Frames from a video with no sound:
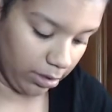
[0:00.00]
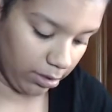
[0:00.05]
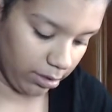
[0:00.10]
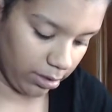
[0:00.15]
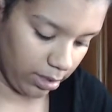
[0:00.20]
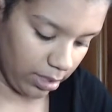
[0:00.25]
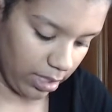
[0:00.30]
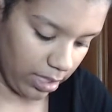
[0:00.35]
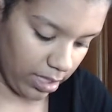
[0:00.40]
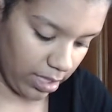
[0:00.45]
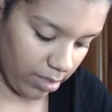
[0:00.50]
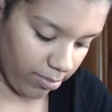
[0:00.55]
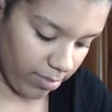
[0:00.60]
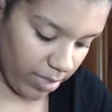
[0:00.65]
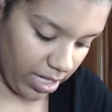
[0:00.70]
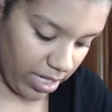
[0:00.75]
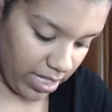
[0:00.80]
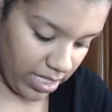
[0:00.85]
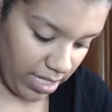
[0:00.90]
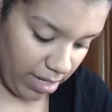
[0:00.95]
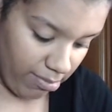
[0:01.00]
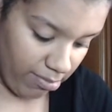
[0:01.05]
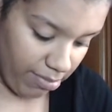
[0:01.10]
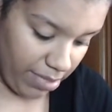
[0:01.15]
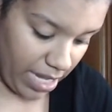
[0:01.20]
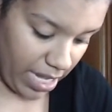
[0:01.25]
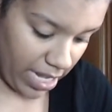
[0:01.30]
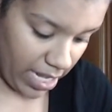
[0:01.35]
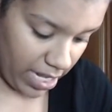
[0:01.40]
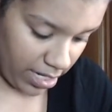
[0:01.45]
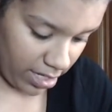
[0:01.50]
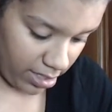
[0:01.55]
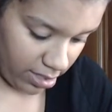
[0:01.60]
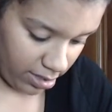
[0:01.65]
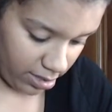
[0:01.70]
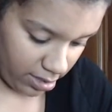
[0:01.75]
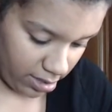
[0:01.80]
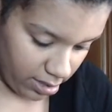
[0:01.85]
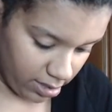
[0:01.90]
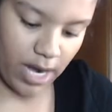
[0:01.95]
Because I'm bad.
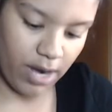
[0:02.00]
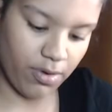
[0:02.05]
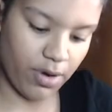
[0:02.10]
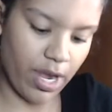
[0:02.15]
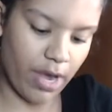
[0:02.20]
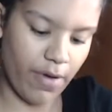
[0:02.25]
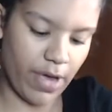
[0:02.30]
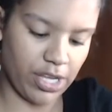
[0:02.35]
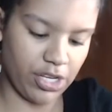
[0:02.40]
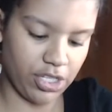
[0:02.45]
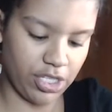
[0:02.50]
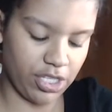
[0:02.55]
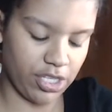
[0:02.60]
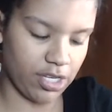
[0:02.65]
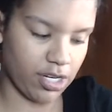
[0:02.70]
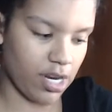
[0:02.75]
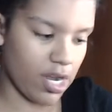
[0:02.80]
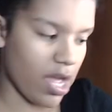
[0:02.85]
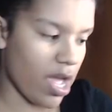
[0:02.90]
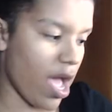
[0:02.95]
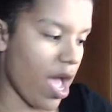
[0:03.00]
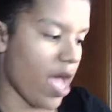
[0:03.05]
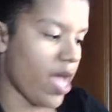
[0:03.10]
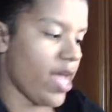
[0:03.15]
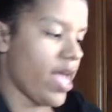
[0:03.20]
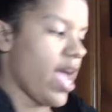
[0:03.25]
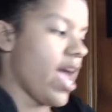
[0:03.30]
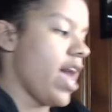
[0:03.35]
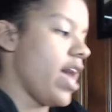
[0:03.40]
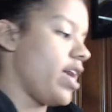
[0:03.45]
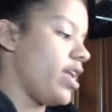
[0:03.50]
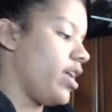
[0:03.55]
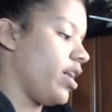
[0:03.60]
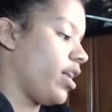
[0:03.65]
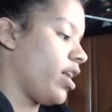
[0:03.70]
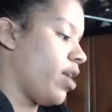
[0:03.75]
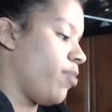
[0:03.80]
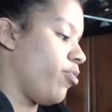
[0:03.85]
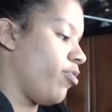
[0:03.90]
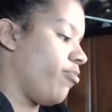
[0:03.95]
I don't know. I had a
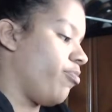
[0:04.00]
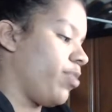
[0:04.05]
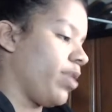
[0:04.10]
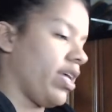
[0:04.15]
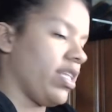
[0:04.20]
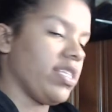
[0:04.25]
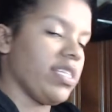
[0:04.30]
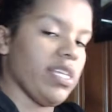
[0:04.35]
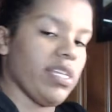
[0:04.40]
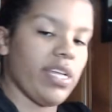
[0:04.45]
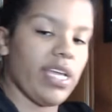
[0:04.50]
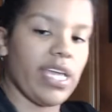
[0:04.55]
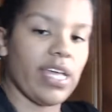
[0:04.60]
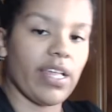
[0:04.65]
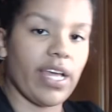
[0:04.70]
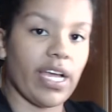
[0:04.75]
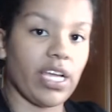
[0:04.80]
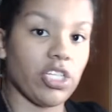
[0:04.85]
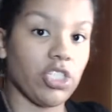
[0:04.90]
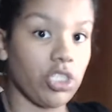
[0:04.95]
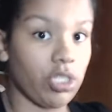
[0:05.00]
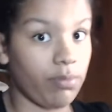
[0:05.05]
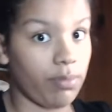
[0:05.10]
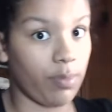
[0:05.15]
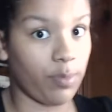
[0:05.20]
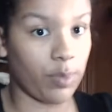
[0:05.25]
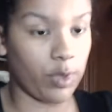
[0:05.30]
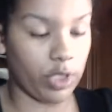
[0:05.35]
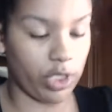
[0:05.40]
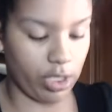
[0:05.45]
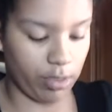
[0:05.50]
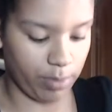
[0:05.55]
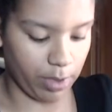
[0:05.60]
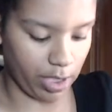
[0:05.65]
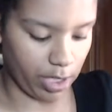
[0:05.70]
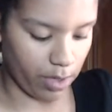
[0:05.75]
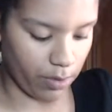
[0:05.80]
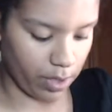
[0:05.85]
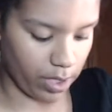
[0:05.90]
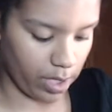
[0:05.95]
couple of plans to get like a gym membership and
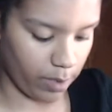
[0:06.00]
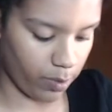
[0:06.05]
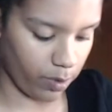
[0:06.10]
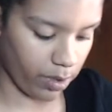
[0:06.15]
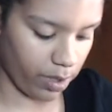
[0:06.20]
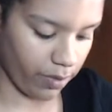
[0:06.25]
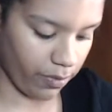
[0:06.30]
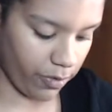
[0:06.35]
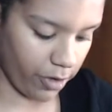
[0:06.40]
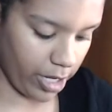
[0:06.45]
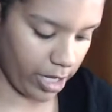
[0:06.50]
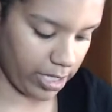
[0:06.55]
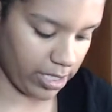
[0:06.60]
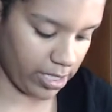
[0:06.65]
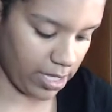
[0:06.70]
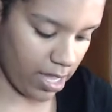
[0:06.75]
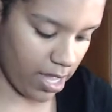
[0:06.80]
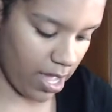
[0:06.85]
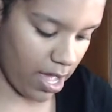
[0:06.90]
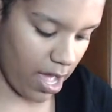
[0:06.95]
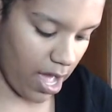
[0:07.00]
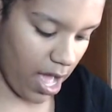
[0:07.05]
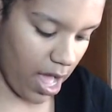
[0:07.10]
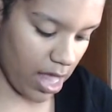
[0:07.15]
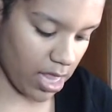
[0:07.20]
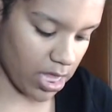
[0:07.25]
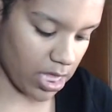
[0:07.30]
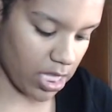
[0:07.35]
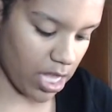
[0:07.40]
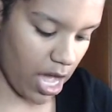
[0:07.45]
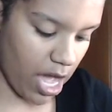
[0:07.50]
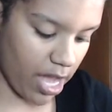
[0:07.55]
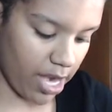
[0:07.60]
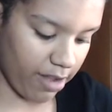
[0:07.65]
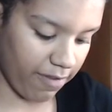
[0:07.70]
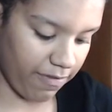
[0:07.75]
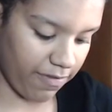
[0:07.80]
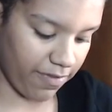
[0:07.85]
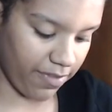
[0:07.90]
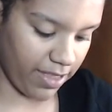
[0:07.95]
go a couple of weeks. A lot
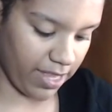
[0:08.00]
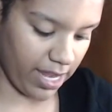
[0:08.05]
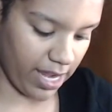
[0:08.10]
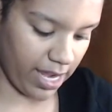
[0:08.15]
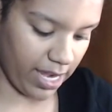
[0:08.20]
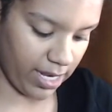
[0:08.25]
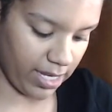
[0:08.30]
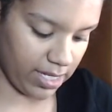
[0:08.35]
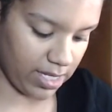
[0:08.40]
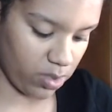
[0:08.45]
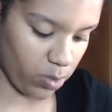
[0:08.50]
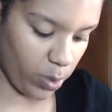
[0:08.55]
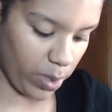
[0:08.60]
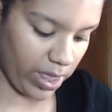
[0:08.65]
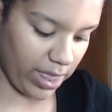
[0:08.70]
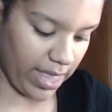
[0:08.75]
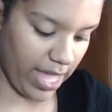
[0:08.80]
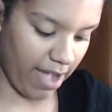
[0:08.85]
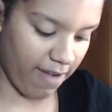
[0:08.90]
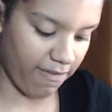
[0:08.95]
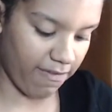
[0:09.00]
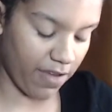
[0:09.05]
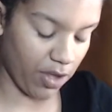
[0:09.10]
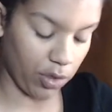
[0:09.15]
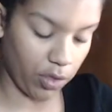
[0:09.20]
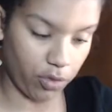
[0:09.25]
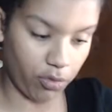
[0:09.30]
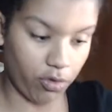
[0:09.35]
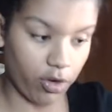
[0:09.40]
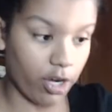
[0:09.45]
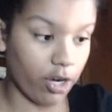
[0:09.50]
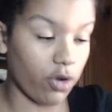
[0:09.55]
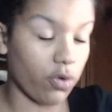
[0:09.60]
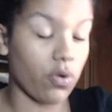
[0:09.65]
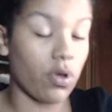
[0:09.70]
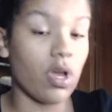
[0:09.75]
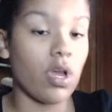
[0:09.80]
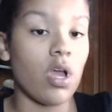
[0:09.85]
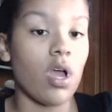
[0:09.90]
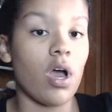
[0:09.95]
of things with that fell
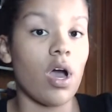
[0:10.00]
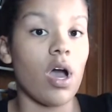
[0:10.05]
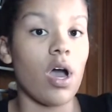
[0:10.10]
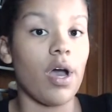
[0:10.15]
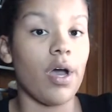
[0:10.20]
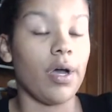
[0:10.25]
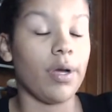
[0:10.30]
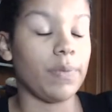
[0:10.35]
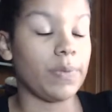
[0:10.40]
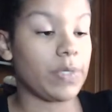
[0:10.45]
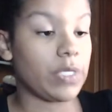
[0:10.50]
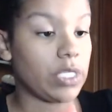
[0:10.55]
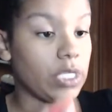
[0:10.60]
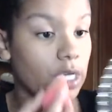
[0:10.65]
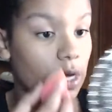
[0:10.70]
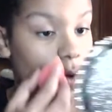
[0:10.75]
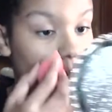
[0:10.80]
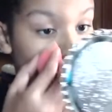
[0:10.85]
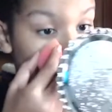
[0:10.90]
through. So I